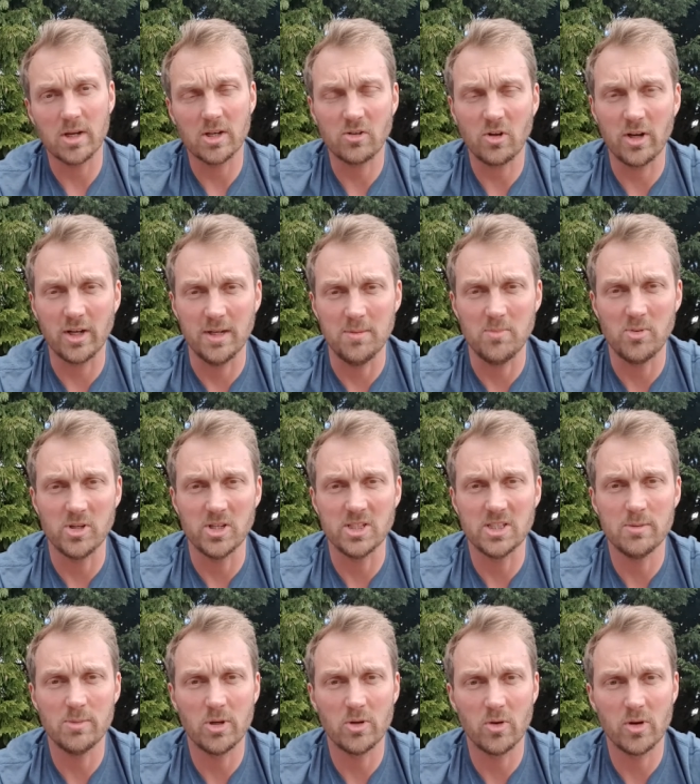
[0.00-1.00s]
I try to keep pretty
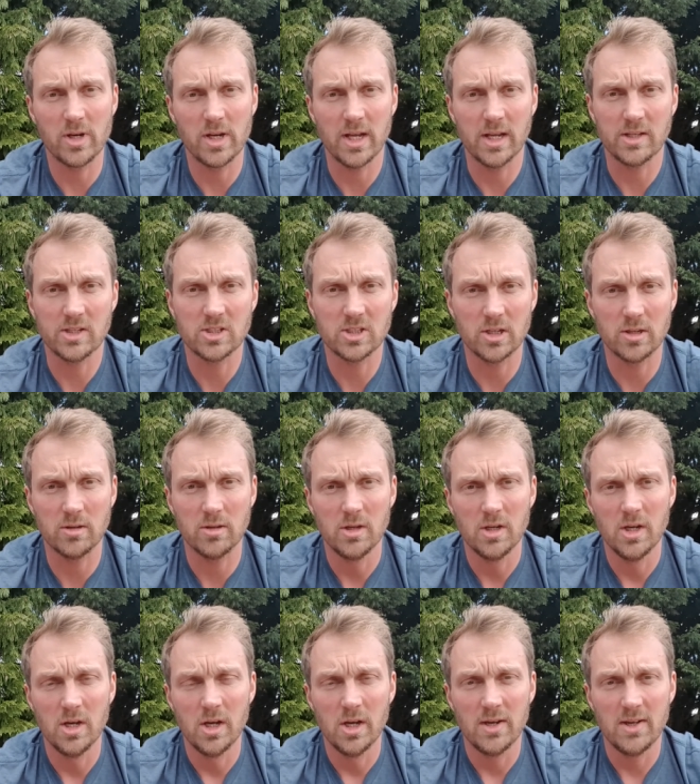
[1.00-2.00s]
similar on that, so
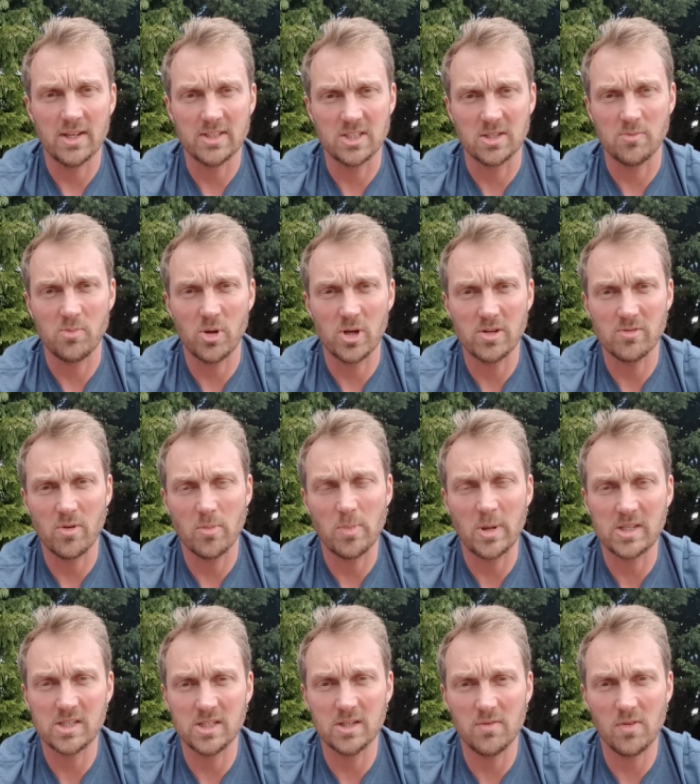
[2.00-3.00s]
that's a pretty
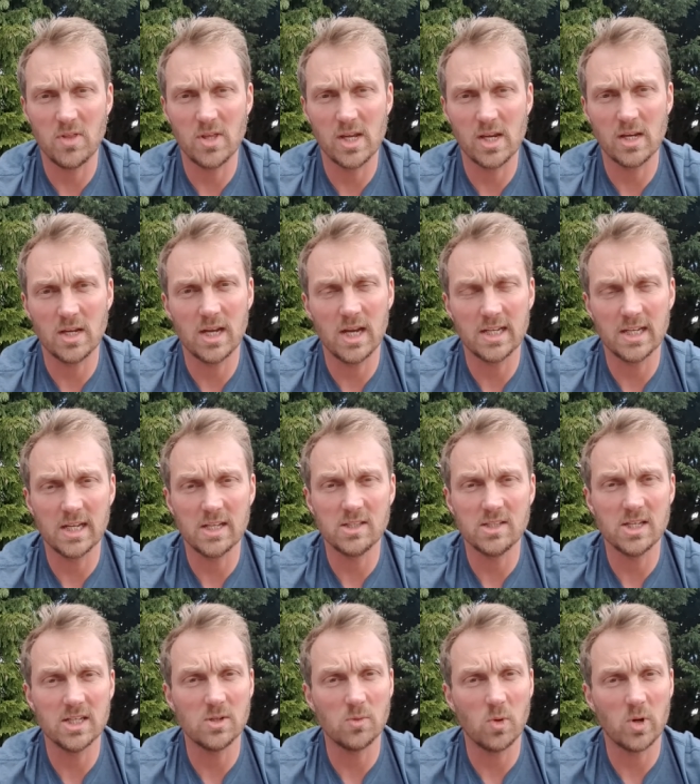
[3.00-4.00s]
repetitive thing. And then
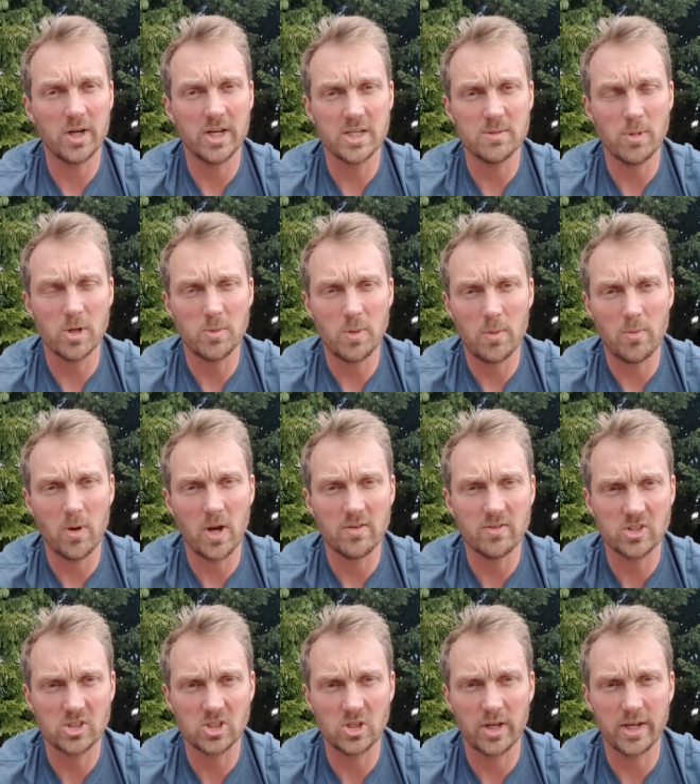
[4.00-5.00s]
dinner wise most people have
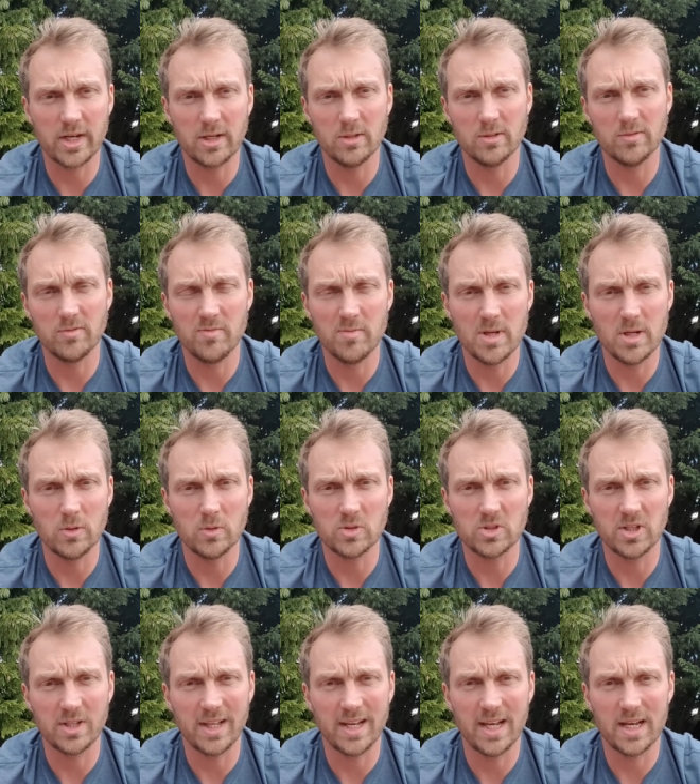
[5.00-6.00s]
a cycle of meals
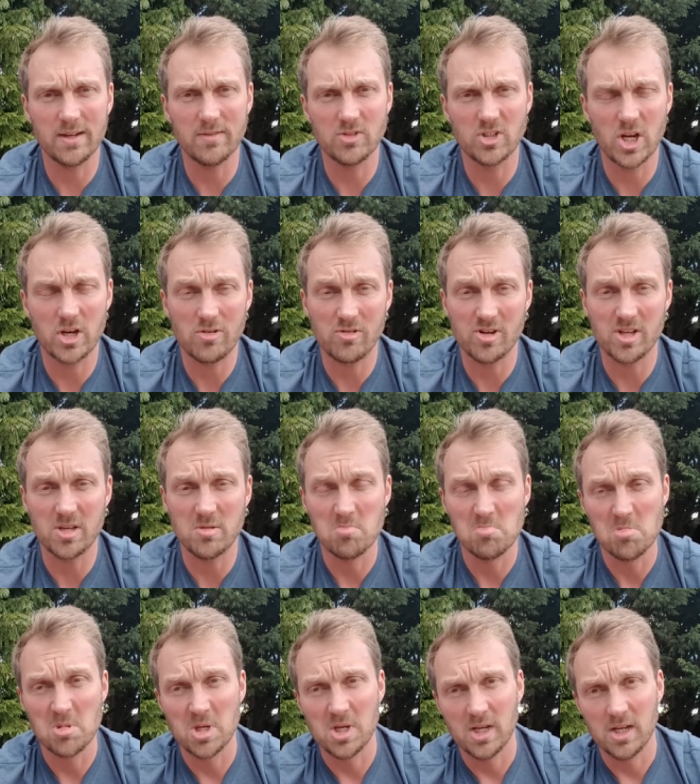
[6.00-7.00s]
that they have. Generally
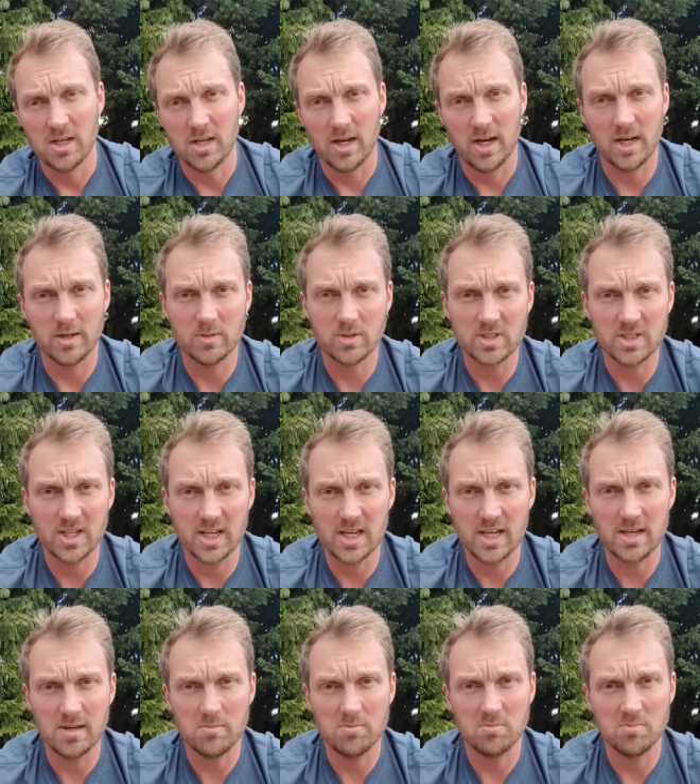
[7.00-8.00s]
I would
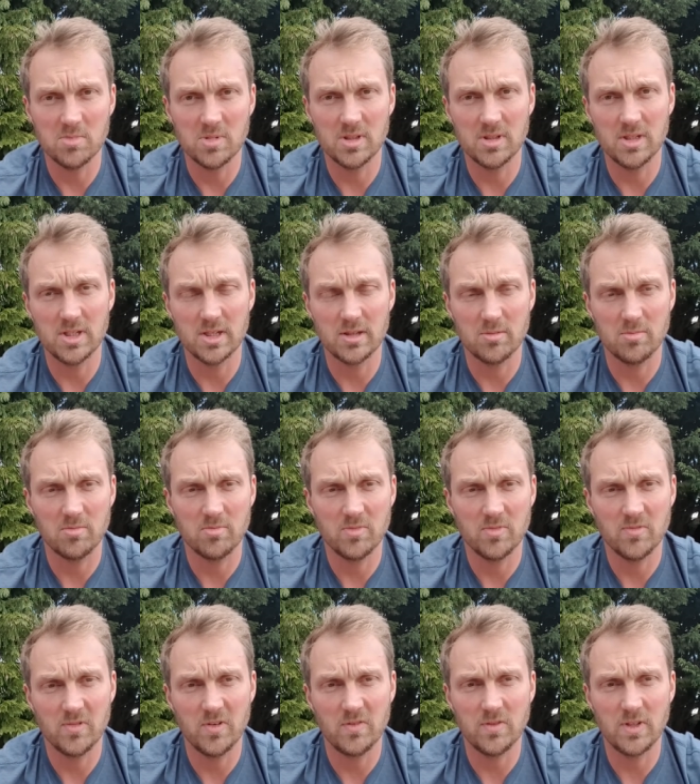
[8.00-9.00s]
say, you know,
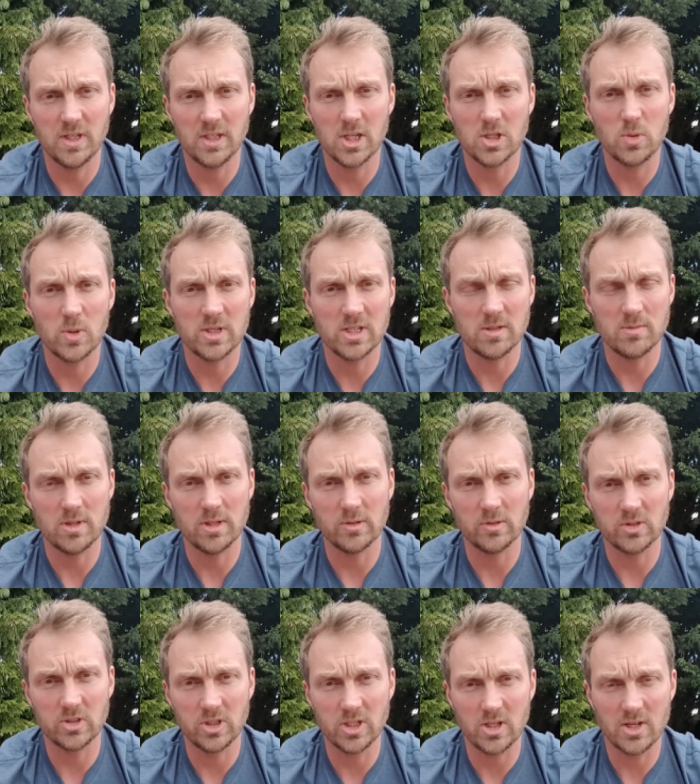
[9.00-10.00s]
15 to 20
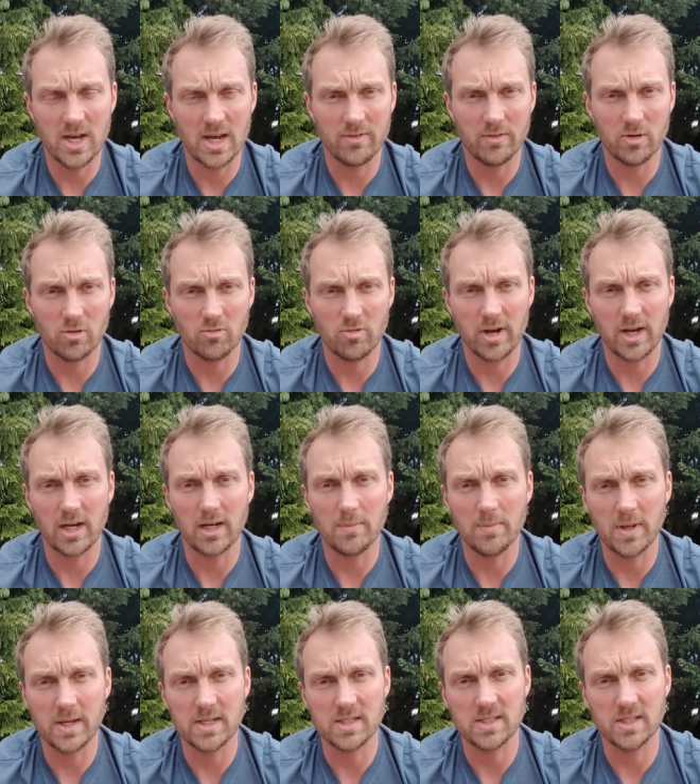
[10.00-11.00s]
meals that you have on a regular
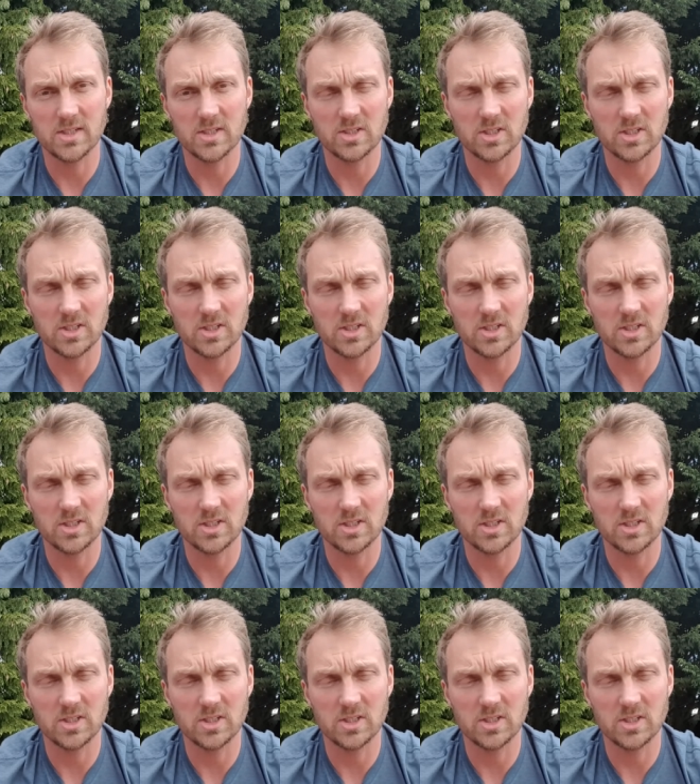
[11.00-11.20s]
basis.